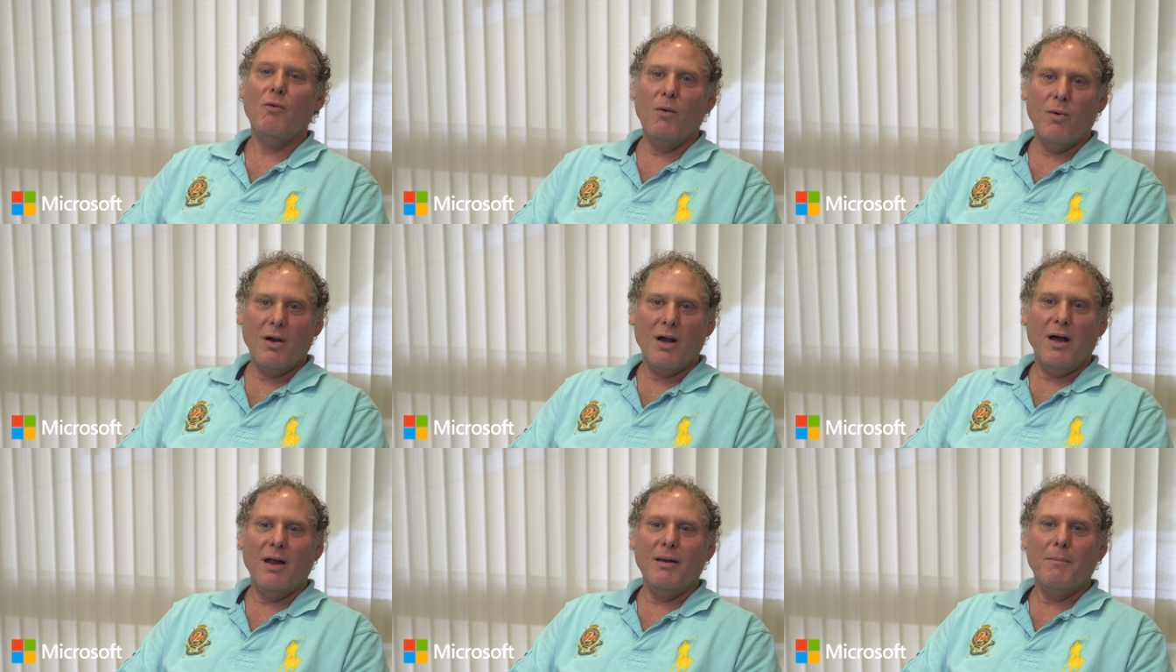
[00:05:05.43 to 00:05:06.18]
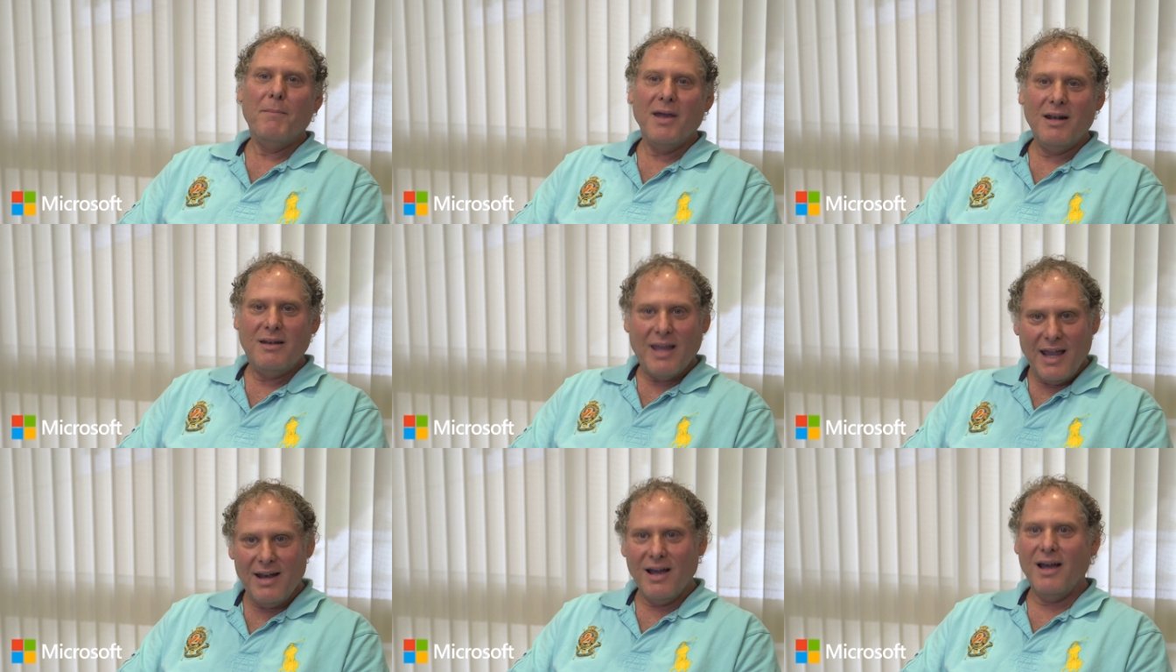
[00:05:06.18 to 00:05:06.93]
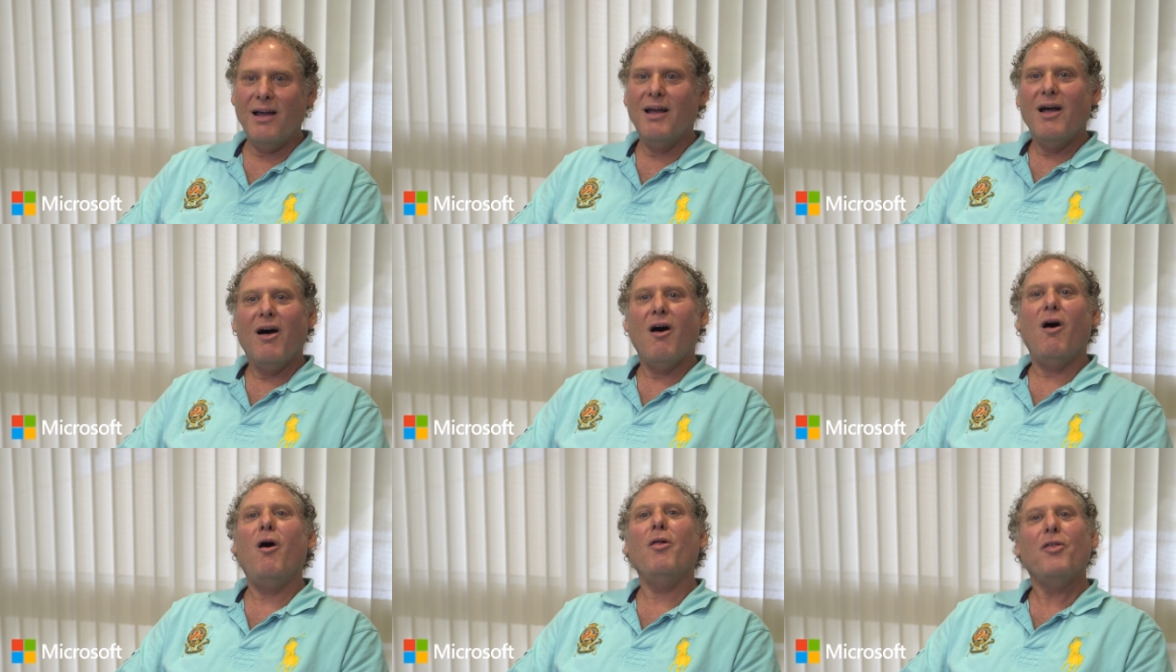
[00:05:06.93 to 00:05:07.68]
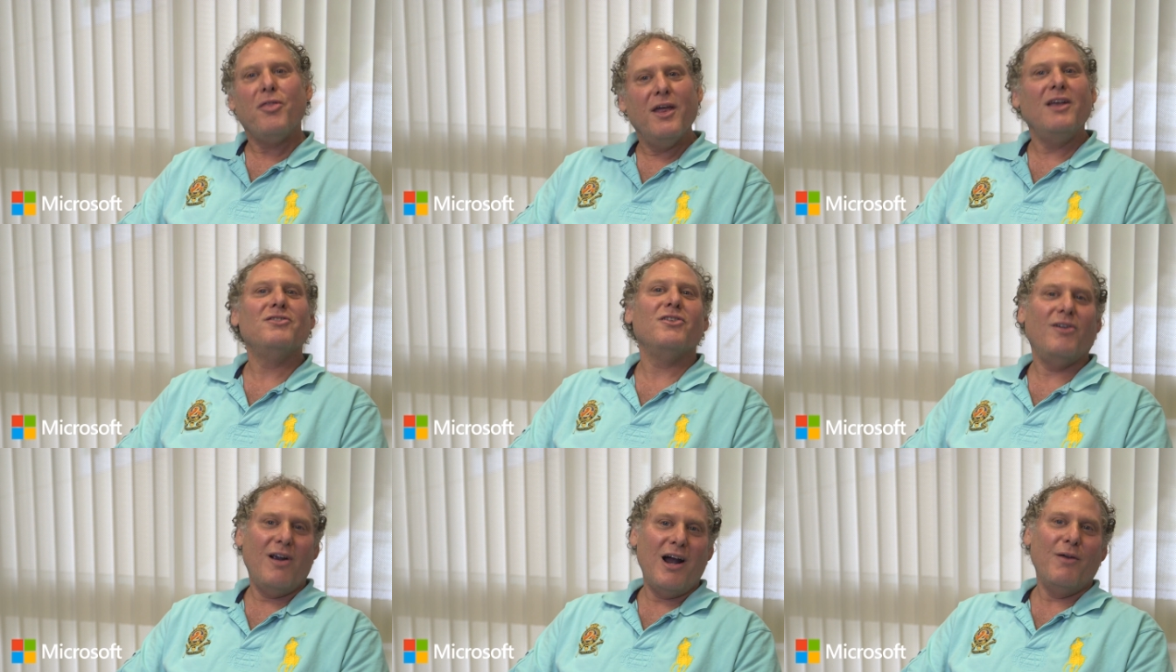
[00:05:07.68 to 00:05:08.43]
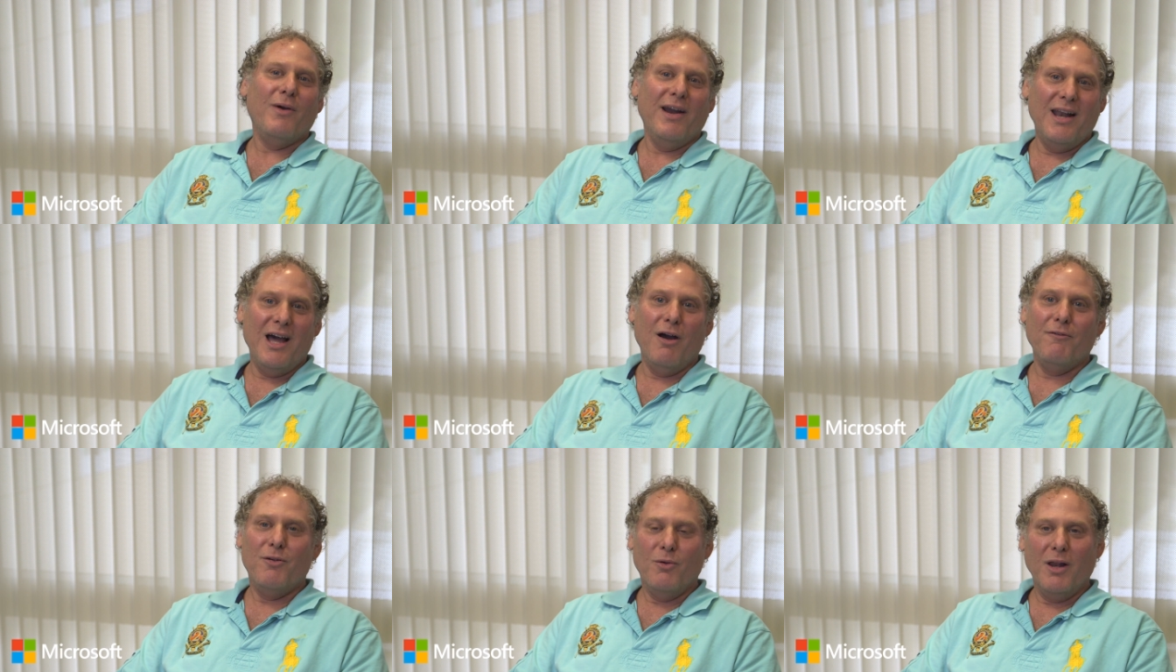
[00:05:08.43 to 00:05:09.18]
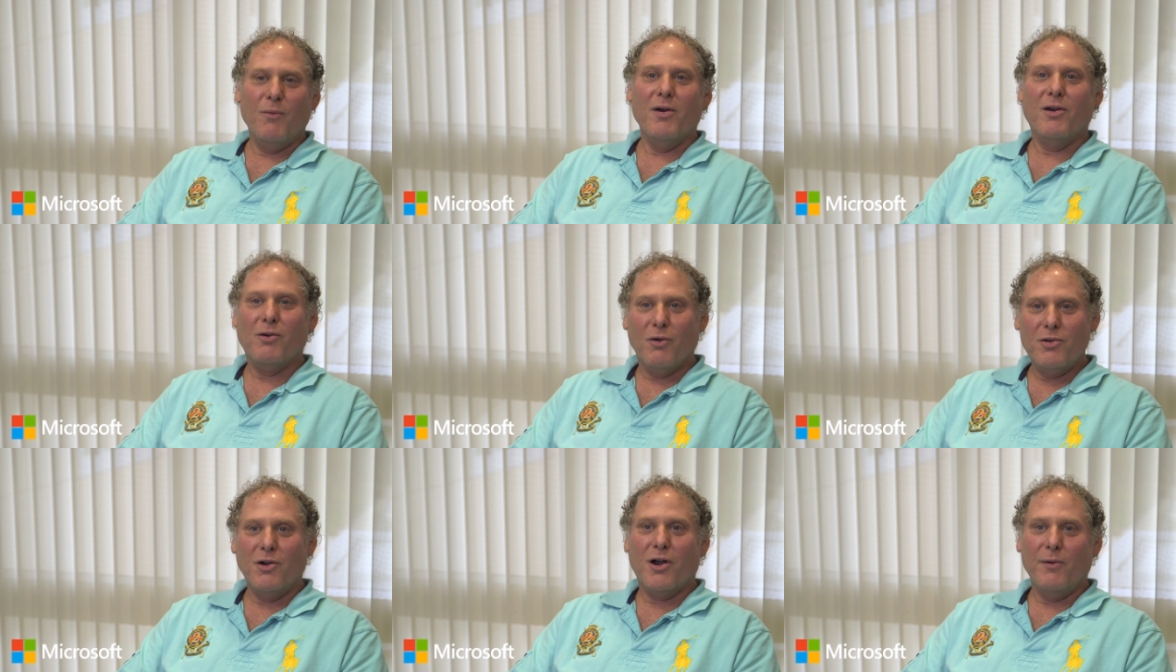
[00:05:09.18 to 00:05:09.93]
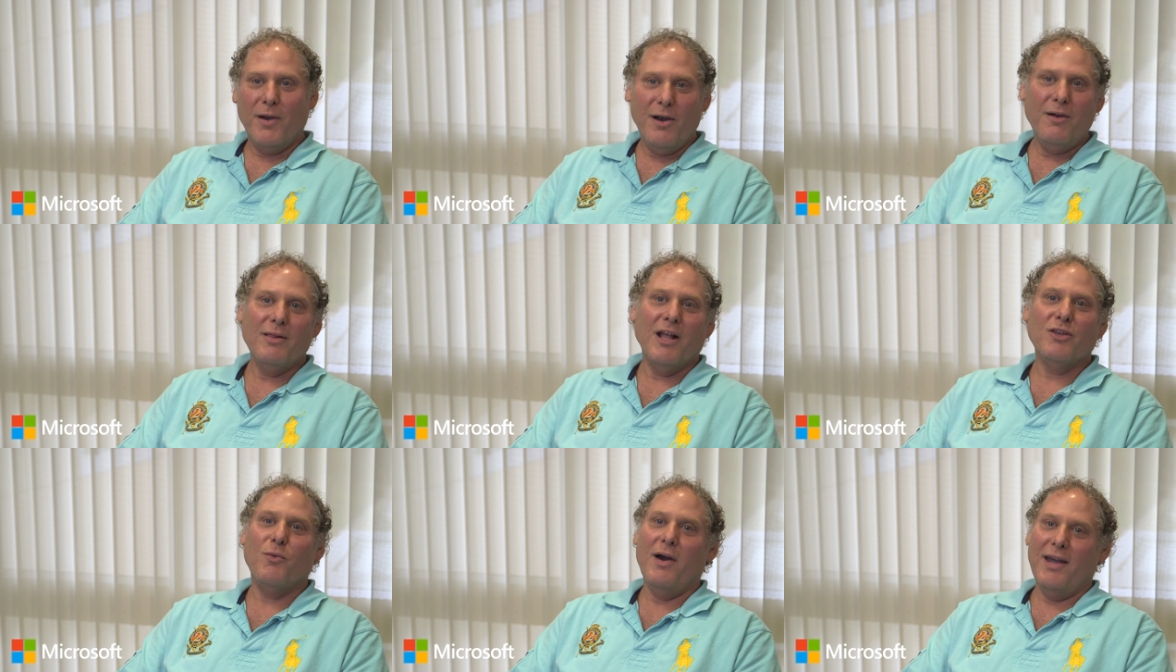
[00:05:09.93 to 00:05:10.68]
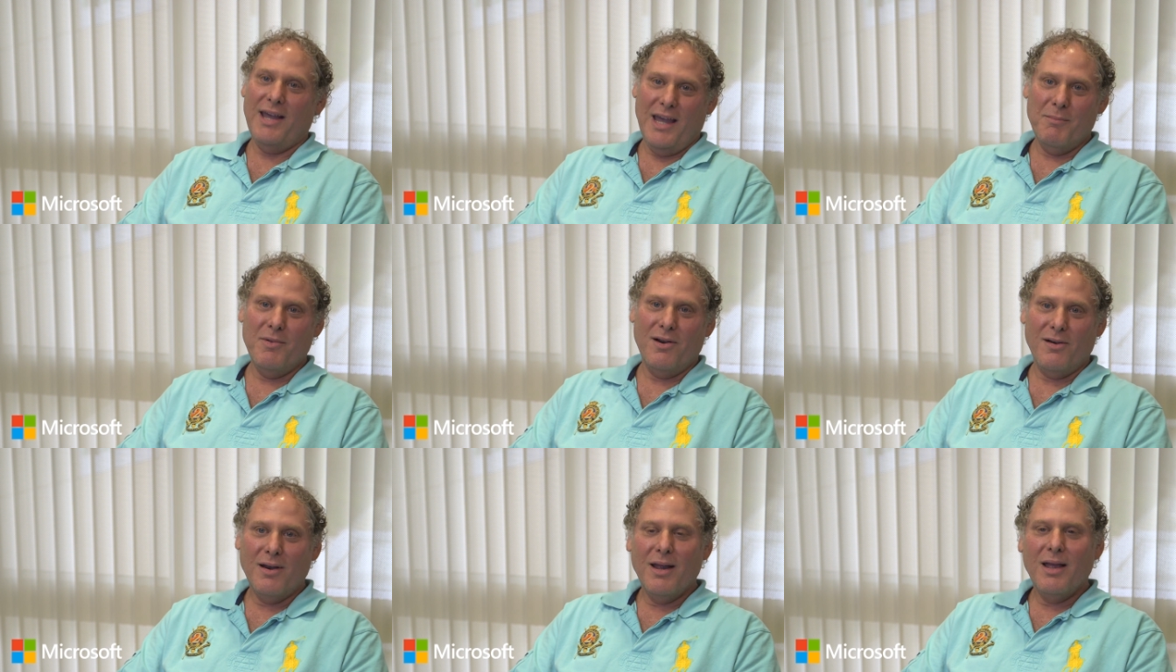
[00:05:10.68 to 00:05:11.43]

we work on big data, all the things that are hot right now if you really want to grow your career, and that's why I came here.